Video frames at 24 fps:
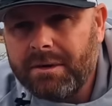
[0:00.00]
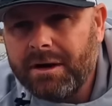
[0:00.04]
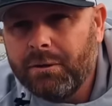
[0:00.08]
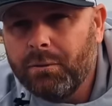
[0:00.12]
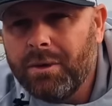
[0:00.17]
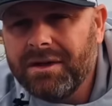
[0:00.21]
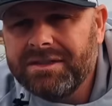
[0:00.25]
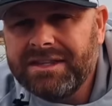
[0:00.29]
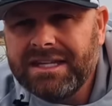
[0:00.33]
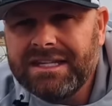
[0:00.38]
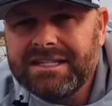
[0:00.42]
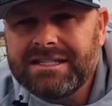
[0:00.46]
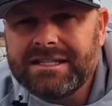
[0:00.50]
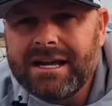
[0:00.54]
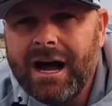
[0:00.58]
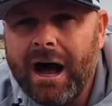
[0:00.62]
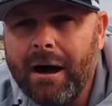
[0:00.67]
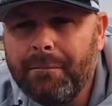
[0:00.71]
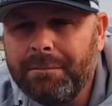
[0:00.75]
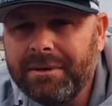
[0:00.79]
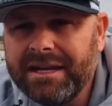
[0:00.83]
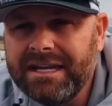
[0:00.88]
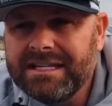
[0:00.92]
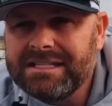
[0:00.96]
And what these
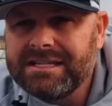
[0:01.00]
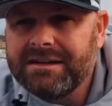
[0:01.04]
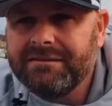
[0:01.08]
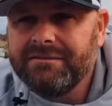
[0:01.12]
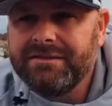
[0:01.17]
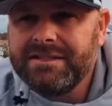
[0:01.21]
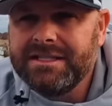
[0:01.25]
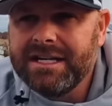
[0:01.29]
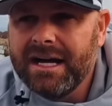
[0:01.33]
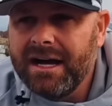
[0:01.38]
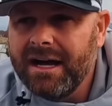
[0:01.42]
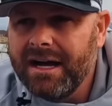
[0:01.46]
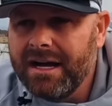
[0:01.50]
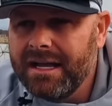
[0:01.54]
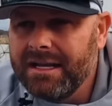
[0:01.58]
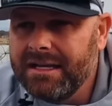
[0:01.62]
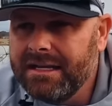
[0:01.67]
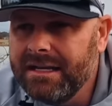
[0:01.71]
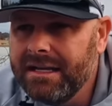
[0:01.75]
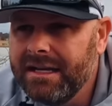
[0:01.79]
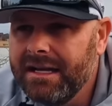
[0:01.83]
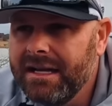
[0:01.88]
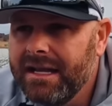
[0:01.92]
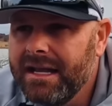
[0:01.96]
companies have
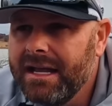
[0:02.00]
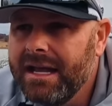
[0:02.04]
done,